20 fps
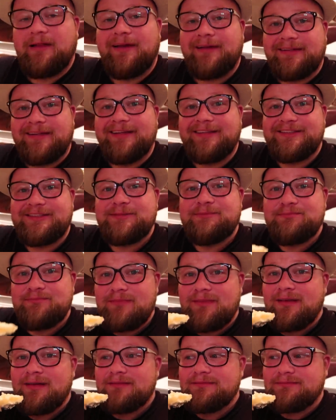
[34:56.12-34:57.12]
I like this.
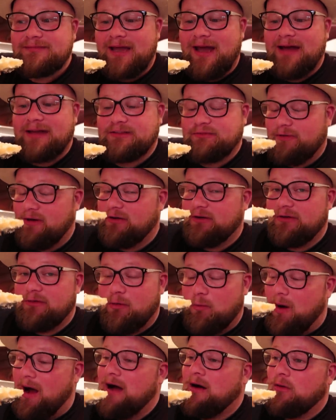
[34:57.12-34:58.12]
Yeah, it's very,
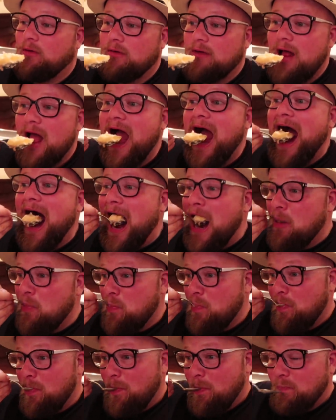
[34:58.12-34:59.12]
wow.
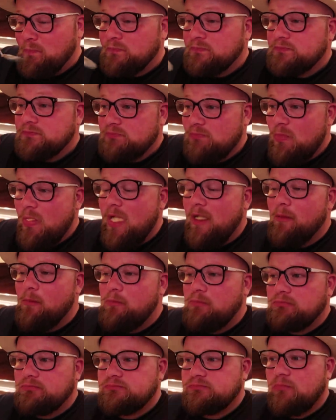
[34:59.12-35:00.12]
It's
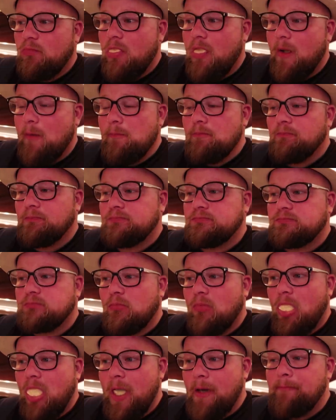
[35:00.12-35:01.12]
really good. It's very
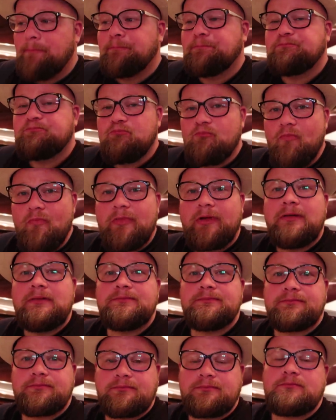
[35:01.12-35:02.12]
moist. It's
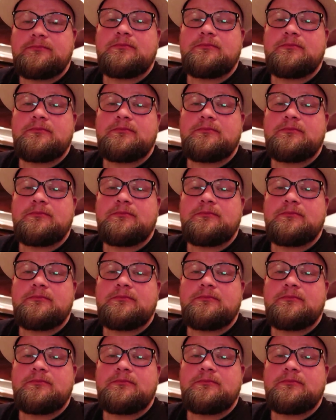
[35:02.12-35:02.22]
really good.